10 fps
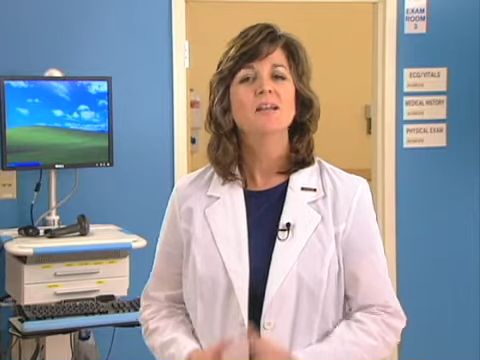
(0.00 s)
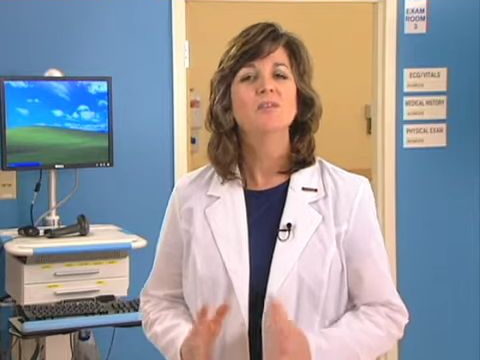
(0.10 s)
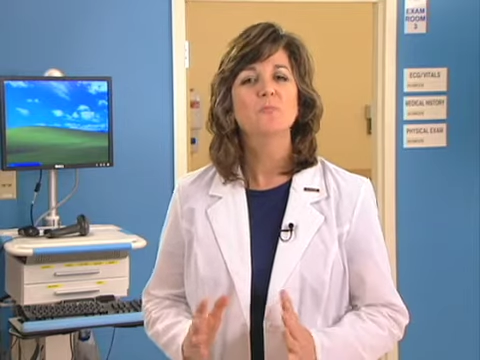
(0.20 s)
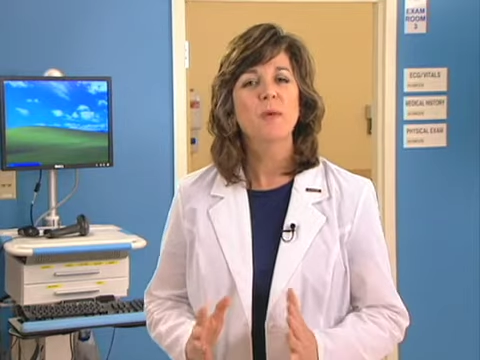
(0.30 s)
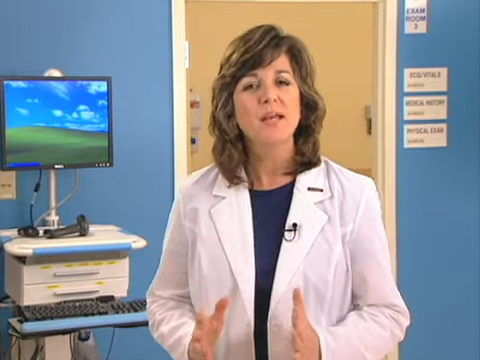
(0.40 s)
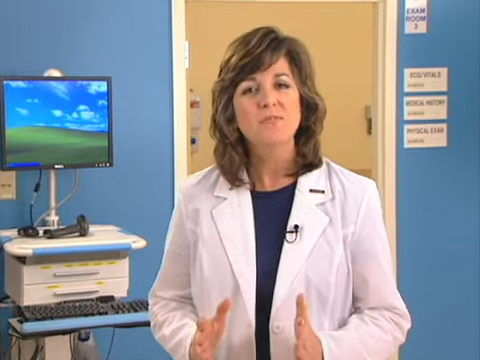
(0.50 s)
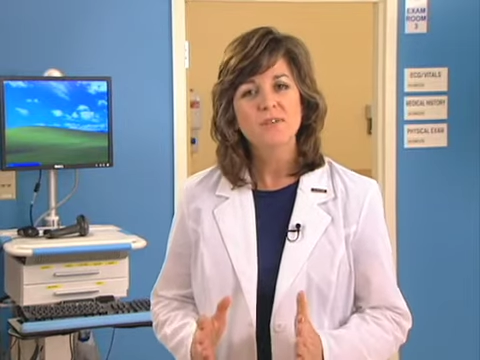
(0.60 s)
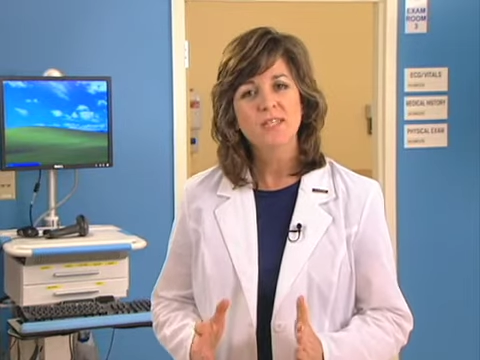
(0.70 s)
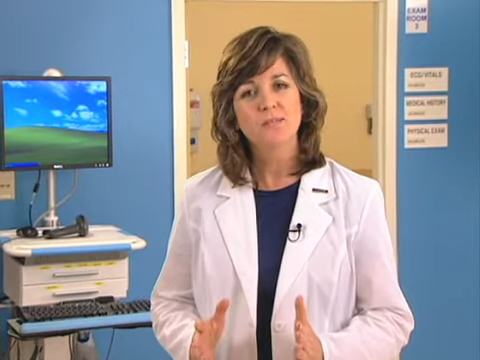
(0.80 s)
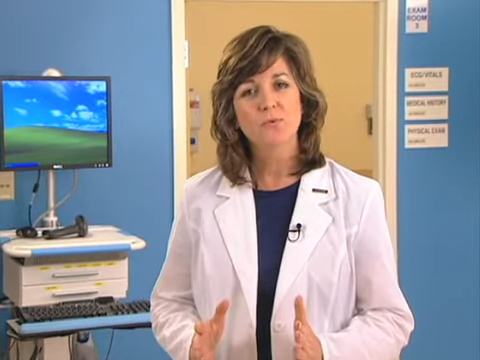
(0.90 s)
The
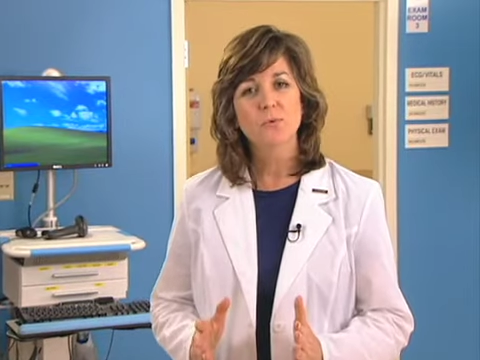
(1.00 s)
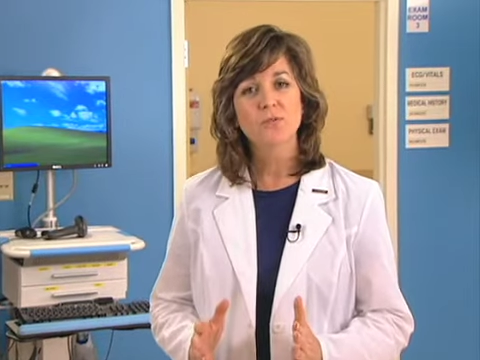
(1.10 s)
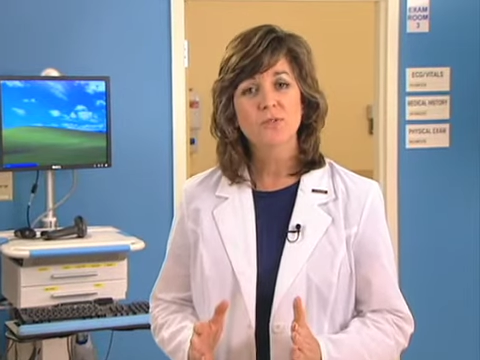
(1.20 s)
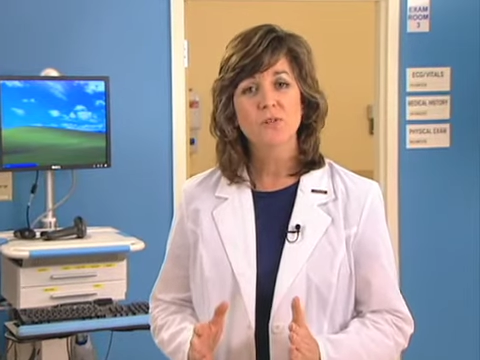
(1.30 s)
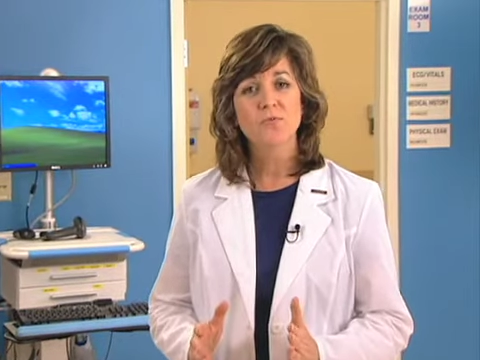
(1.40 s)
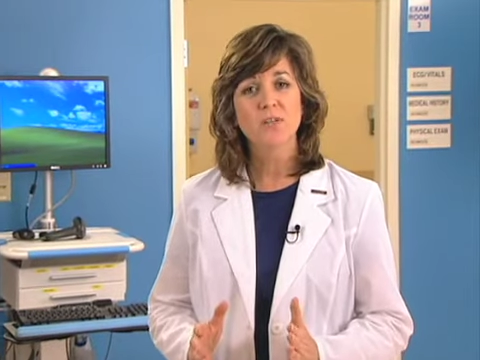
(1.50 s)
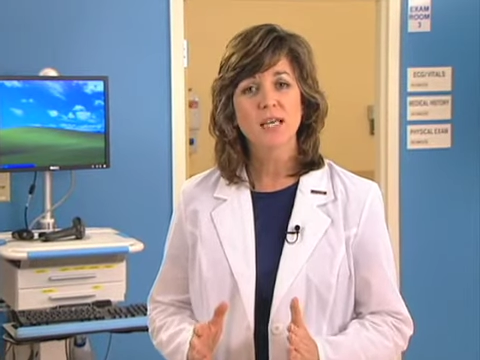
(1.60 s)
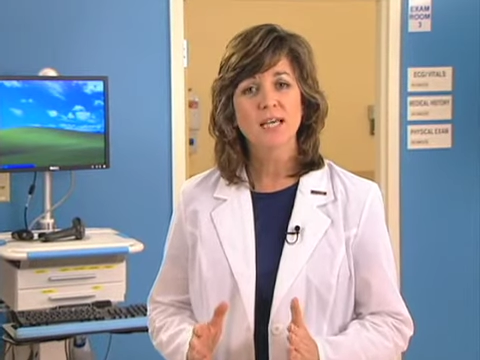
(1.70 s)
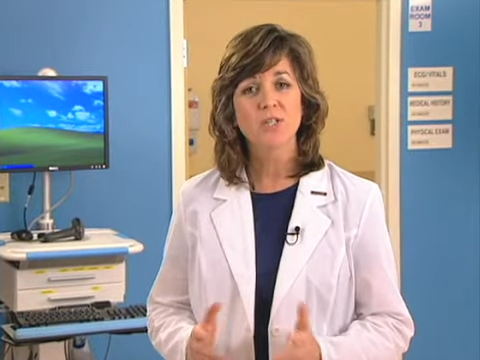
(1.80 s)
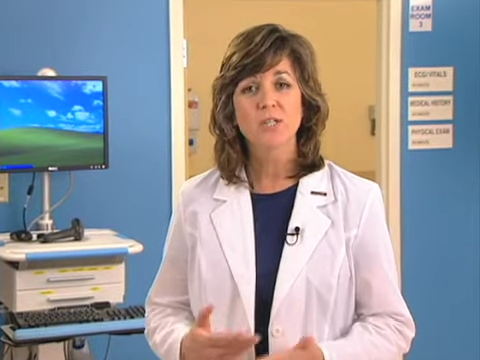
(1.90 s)
benefits of wound
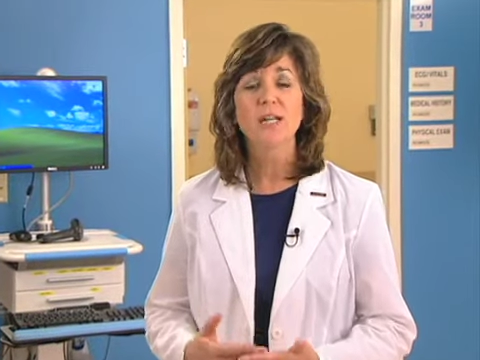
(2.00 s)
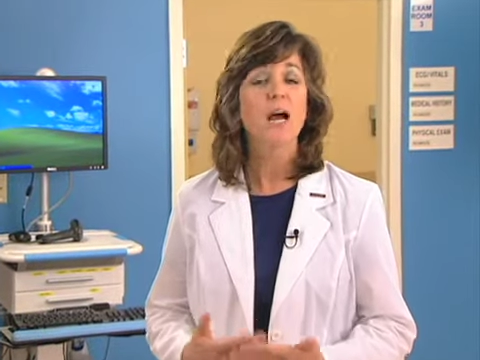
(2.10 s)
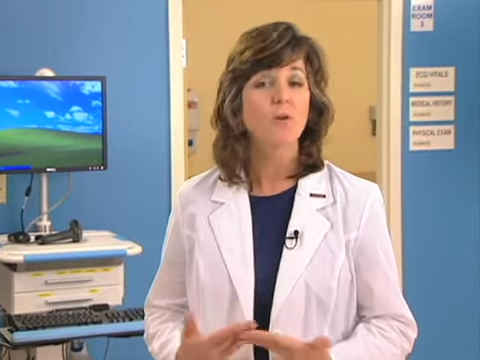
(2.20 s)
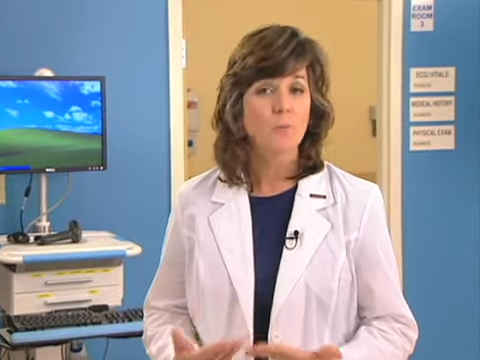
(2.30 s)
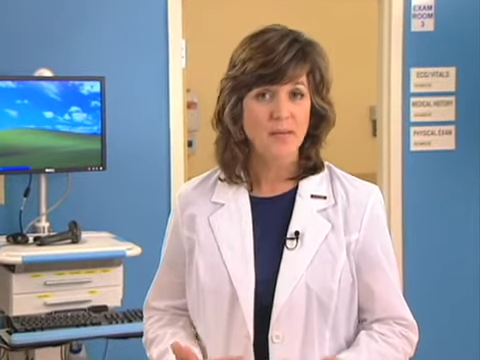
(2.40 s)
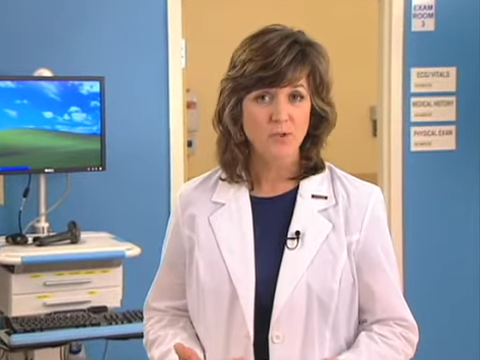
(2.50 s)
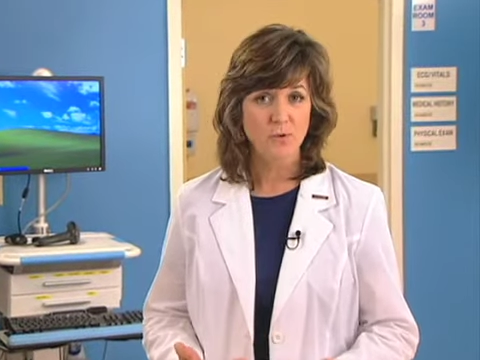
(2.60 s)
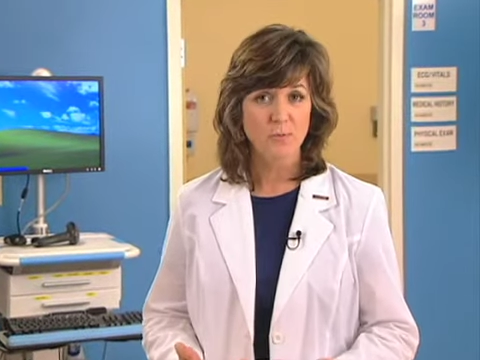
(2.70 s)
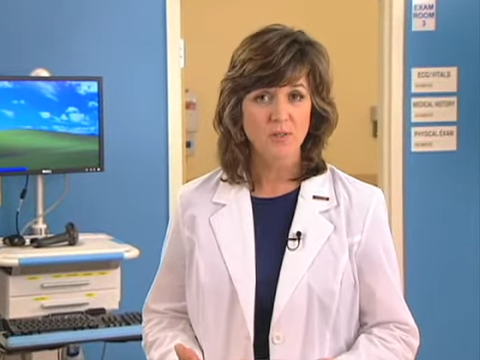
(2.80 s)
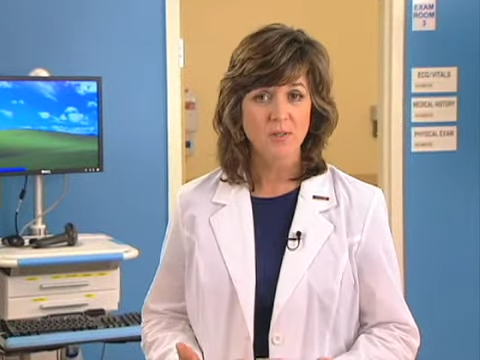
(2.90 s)
certification are
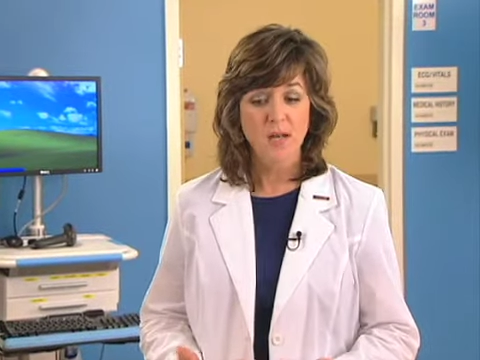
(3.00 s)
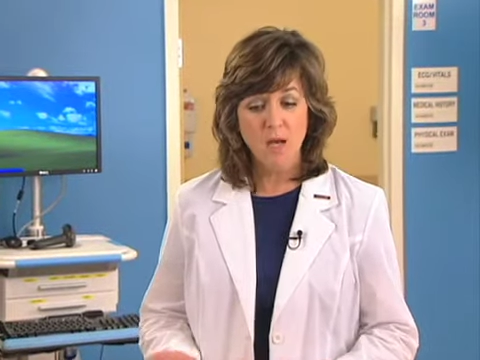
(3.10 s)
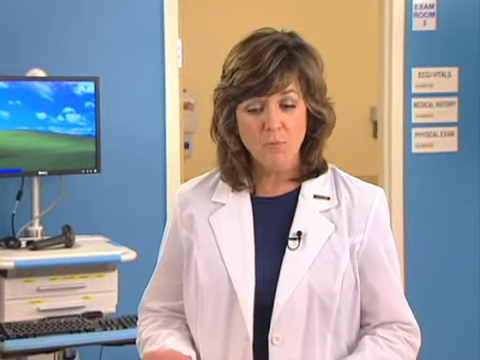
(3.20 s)
immeasurable,